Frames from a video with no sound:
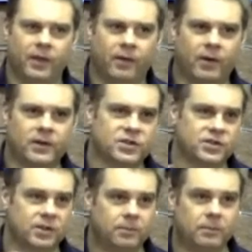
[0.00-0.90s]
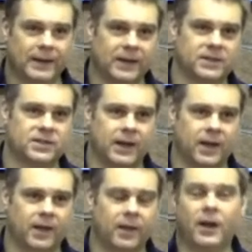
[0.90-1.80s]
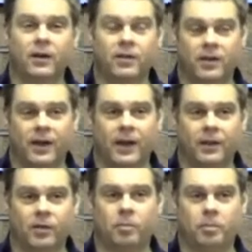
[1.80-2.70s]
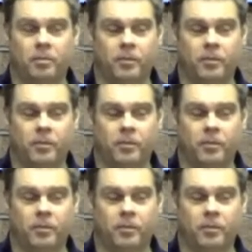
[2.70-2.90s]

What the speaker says: There are some links together. At the end of the day, the